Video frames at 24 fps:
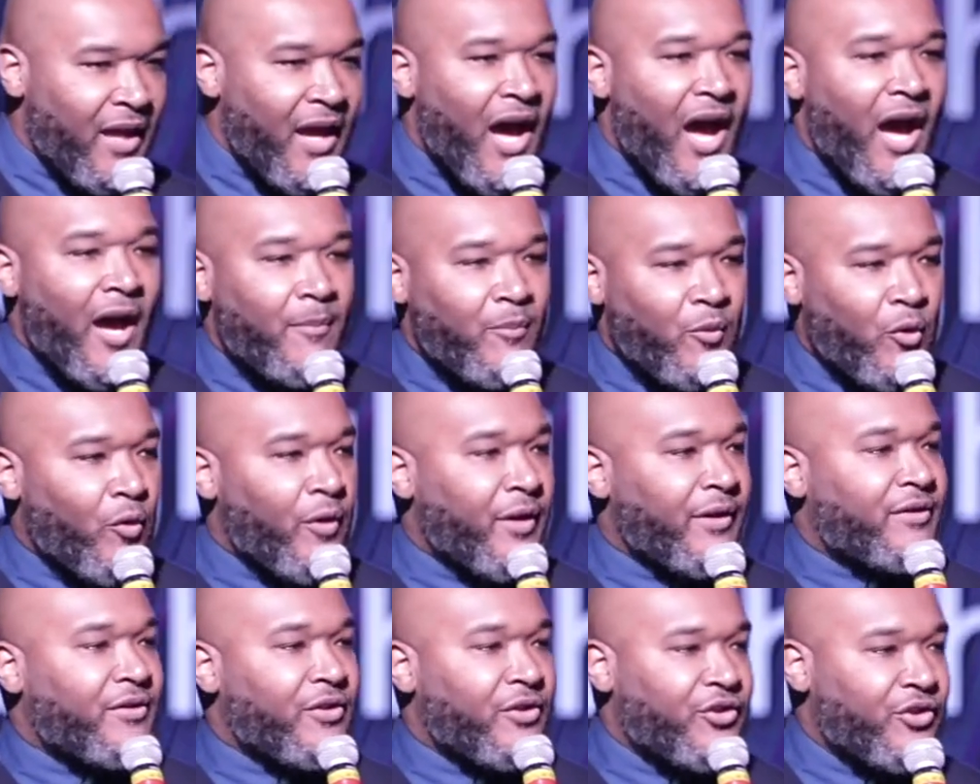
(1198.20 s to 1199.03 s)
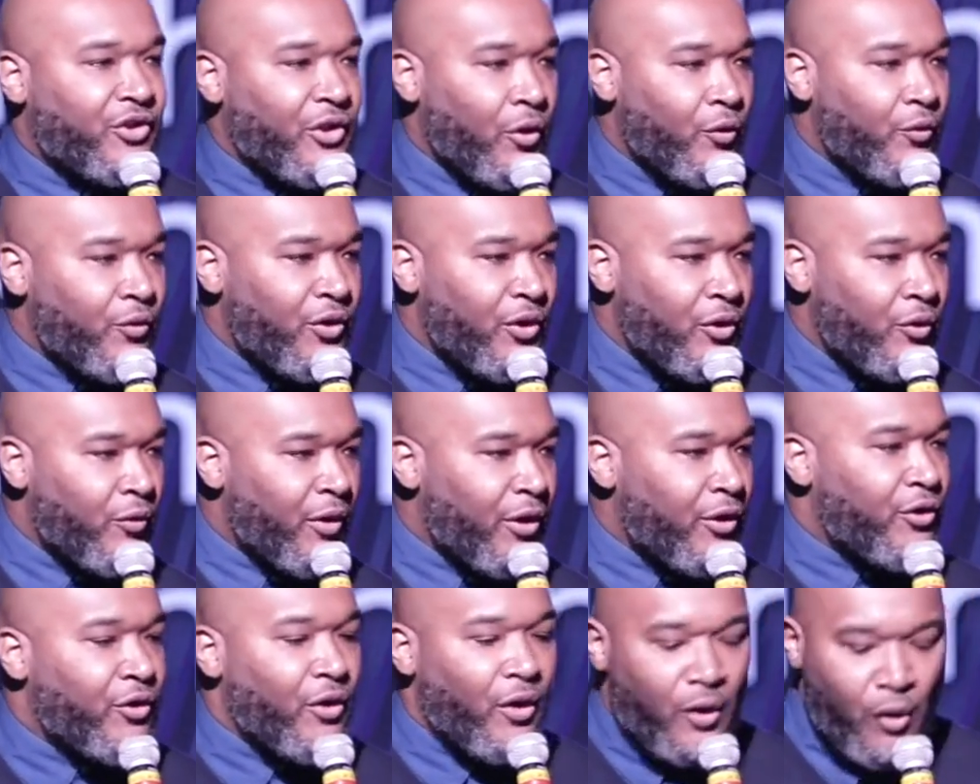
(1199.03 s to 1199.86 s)
I'm going to show you
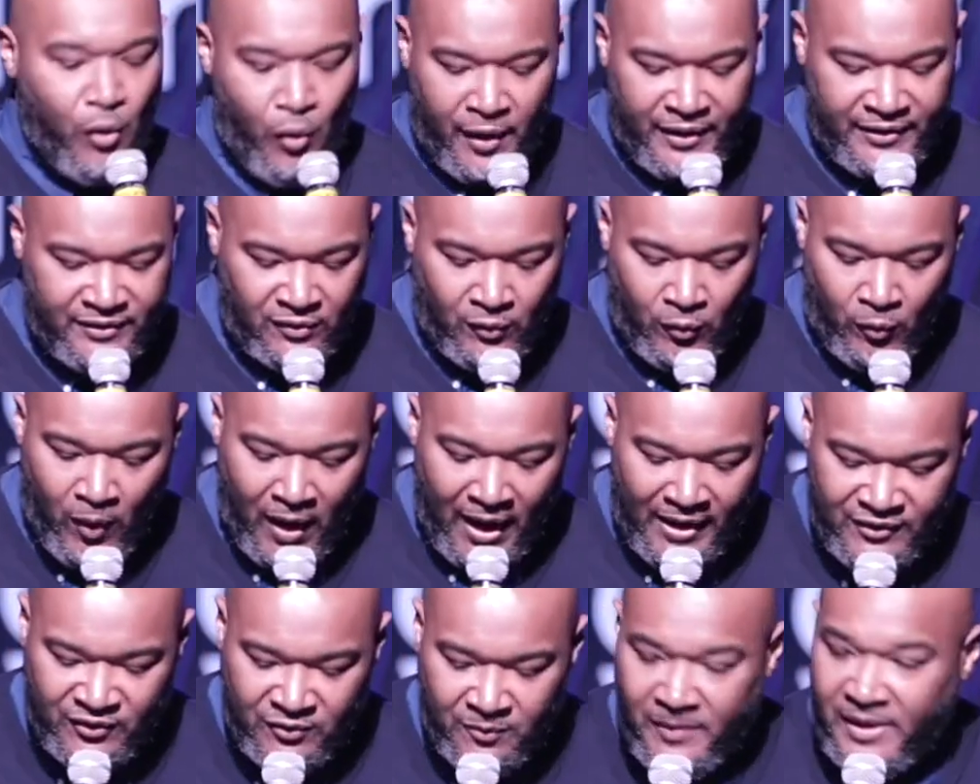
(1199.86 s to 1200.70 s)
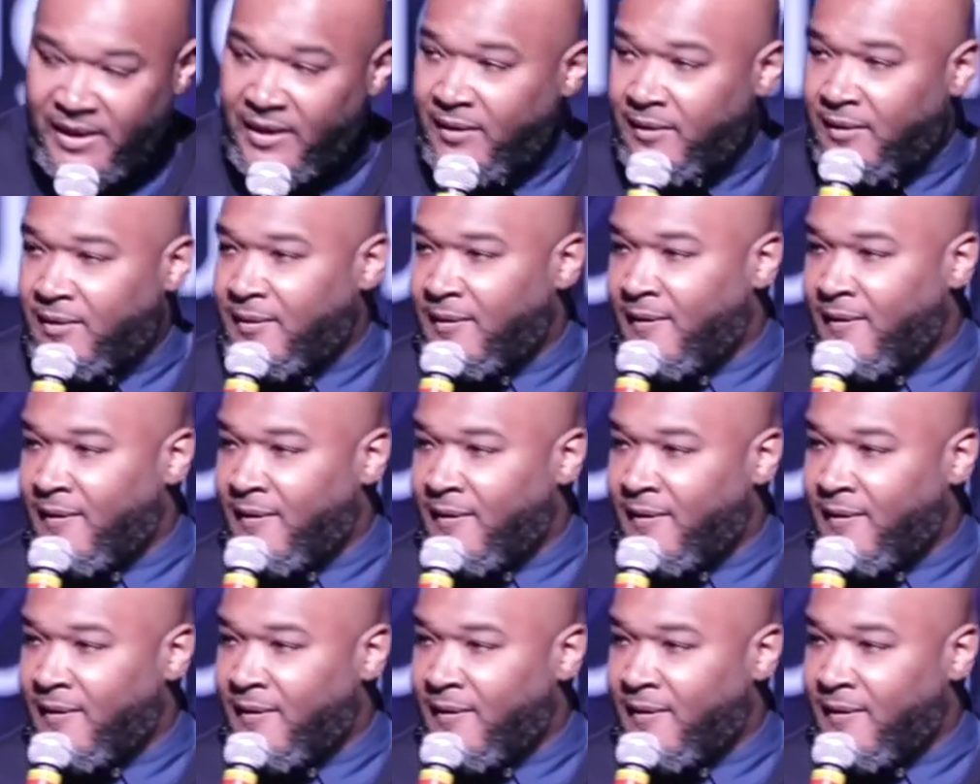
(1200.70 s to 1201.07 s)
and you're going to watch me.